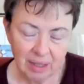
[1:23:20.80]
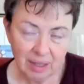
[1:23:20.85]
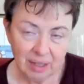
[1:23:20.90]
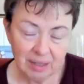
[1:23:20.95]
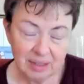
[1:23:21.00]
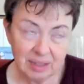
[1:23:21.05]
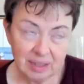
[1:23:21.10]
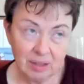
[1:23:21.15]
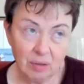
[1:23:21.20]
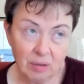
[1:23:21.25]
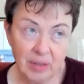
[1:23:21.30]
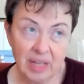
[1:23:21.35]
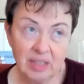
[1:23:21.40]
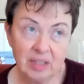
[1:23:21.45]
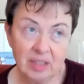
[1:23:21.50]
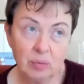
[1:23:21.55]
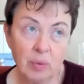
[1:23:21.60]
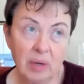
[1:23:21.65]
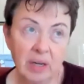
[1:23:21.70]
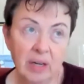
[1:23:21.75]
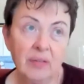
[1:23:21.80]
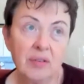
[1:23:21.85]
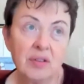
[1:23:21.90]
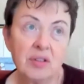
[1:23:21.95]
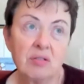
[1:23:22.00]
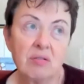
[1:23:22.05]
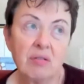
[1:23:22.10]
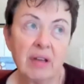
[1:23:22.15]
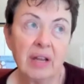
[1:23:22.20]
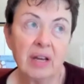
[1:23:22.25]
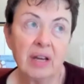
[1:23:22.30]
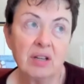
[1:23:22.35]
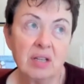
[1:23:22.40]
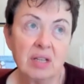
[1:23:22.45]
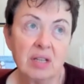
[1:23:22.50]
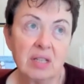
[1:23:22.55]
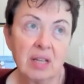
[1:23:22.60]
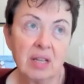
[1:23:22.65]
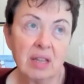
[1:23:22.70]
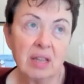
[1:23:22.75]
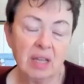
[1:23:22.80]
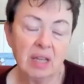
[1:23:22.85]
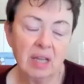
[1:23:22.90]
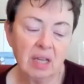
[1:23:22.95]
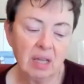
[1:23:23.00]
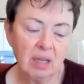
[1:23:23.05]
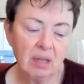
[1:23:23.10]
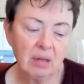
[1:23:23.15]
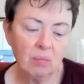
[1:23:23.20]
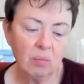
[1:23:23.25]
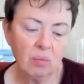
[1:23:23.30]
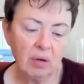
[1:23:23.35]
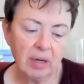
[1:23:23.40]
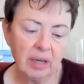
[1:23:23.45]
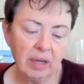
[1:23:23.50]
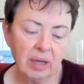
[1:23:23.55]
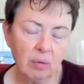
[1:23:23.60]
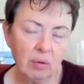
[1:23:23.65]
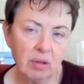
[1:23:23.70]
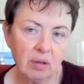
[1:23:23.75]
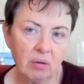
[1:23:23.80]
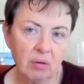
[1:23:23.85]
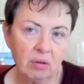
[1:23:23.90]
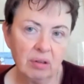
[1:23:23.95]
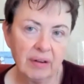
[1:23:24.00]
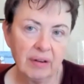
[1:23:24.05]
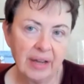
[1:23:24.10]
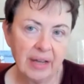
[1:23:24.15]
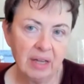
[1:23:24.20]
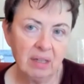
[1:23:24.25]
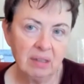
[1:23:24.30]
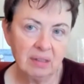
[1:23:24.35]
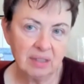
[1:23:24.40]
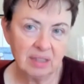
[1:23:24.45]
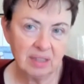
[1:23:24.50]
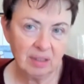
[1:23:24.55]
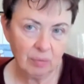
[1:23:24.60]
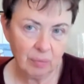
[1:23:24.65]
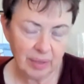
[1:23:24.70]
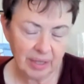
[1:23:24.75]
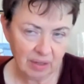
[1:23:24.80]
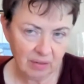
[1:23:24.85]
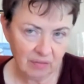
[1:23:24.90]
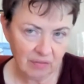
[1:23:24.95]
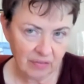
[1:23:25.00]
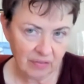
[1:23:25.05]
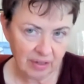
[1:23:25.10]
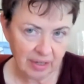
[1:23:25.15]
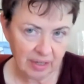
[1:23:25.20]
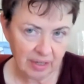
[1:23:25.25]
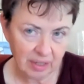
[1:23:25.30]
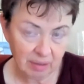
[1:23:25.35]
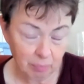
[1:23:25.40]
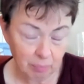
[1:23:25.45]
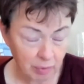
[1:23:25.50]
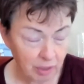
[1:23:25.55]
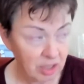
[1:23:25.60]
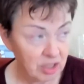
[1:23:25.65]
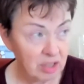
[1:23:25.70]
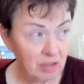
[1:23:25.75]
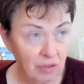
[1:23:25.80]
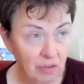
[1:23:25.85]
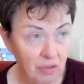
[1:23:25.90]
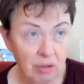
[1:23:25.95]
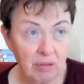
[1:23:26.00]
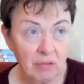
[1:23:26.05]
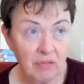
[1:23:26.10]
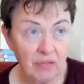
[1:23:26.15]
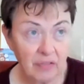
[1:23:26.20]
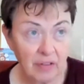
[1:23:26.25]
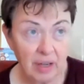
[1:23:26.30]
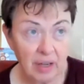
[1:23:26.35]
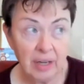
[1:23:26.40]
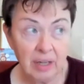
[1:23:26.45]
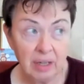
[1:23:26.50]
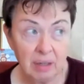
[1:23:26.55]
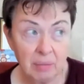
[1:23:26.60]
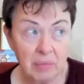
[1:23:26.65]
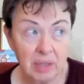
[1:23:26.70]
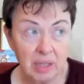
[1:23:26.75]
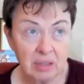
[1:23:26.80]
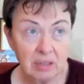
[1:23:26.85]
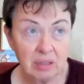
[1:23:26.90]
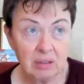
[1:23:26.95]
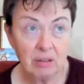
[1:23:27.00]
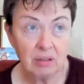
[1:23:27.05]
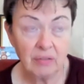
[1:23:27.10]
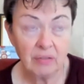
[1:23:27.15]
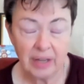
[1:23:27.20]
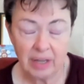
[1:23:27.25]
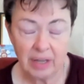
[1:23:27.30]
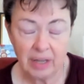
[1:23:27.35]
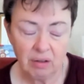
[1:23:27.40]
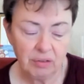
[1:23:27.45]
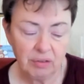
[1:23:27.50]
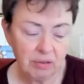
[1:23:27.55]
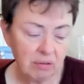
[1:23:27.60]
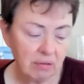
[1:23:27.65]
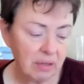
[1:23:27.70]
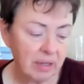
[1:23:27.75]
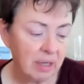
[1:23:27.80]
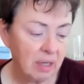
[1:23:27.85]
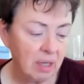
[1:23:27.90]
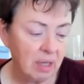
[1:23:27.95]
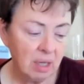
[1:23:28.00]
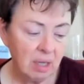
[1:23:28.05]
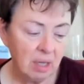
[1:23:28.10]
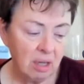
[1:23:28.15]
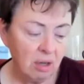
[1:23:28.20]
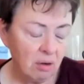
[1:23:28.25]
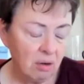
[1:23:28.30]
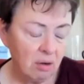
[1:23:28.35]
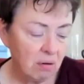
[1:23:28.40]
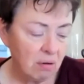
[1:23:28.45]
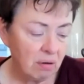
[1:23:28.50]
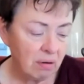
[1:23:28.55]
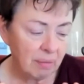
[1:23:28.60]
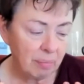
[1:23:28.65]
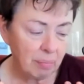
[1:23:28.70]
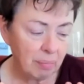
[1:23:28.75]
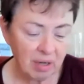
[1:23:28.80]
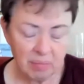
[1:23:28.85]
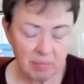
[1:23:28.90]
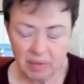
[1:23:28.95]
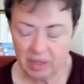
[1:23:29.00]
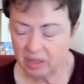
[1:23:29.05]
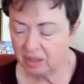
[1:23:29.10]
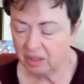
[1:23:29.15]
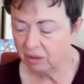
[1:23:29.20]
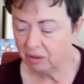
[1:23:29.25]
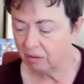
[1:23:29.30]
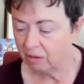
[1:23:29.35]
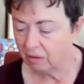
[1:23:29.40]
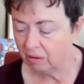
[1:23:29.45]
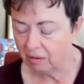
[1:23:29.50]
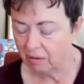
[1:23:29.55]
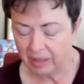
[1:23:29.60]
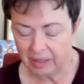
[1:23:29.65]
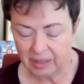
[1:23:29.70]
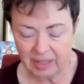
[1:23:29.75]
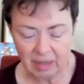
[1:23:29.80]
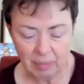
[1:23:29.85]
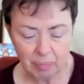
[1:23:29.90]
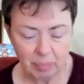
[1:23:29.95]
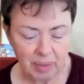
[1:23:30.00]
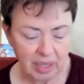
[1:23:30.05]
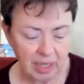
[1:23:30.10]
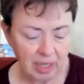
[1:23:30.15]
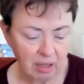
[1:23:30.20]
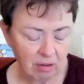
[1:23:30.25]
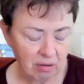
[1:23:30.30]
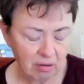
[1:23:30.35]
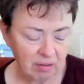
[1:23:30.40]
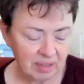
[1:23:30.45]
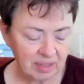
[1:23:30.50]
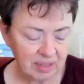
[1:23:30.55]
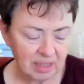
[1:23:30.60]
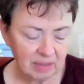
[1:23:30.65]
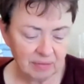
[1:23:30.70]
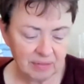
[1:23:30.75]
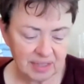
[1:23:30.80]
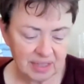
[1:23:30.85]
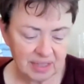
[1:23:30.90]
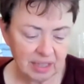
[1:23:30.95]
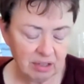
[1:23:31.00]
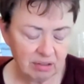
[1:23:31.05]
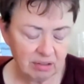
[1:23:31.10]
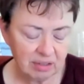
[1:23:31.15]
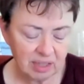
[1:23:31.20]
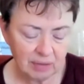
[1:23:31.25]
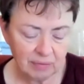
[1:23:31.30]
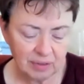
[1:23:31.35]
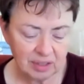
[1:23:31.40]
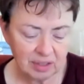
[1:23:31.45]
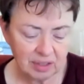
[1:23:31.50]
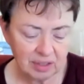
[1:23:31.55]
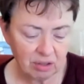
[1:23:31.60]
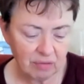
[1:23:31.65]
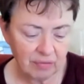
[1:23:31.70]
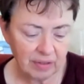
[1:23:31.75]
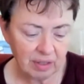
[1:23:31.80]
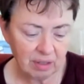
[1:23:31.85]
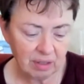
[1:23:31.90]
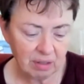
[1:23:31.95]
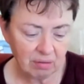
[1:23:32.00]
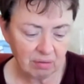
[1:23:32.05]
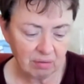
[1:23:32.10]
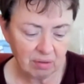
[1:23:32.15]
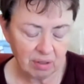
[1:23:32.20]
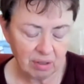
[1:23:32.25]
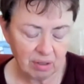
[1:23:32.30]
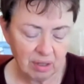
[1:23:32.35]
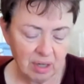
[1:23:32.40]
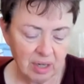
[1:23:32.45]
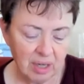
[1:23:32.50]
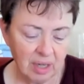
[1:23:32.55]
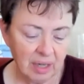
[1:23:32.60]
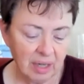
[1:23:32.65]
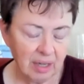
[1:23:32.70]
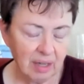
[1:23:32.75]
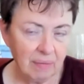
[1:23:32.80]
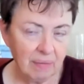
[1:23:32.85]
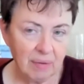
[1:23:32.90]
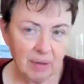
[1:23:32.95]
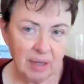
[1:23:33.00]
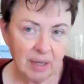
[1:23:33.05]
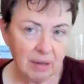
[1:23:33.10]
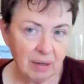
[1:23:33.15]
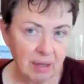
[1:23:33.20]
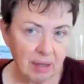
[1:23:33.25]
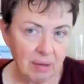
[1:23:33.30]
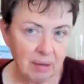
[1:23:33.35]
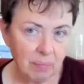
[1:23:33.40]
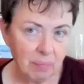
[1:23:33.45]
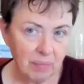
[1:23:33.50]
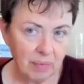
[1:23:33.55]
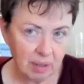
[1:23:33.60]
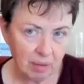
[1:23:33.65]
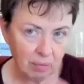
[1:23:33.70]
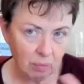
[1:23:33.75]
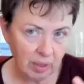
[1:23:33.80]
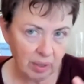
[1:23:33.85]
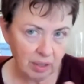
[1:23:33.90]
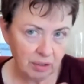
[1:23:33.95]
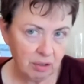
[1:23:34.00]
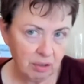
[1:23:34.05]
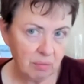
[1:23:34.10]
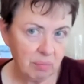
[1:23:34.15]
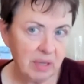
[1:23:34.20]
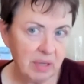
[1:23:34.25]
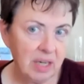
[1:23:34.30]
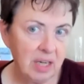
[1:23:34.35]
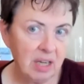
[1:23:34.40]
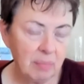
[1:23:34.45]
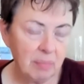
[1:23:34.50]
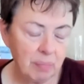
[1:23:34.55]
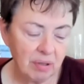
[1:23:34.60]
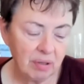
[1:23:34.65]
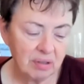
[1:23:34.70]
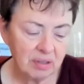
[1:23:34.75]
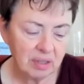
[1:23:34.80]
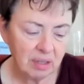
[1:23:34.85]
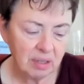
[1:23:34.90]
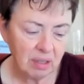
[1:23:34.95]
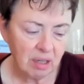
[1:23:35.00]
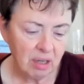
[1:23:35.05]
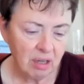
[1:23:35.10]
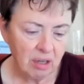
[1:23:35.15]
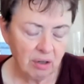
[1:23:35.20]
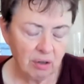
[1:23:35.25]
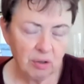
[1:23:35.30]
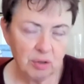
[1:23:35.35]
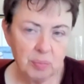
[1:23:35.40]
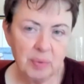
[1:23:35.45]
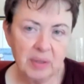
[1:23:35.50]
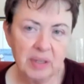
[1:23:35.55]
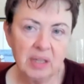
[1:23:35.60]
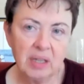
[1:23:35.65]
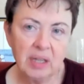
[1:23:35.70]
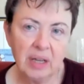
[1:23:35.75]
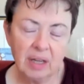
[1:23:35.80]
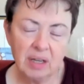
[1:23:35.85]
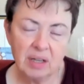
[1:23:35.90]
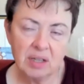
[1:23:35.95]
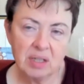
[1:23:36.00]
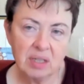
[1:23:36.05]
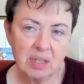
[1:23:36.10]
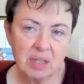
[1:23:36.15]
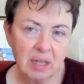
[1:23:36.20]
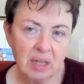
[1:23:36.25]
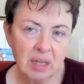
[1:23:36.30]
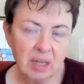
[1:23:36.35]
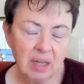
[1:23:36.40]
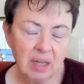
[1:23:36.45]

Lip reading: And so that's one of the strategies, I think, in working with older adults that we can find it. Because if you can find a minister of health or a prime minister or a deputy or a senior civil servant or a well-known media person who's been touched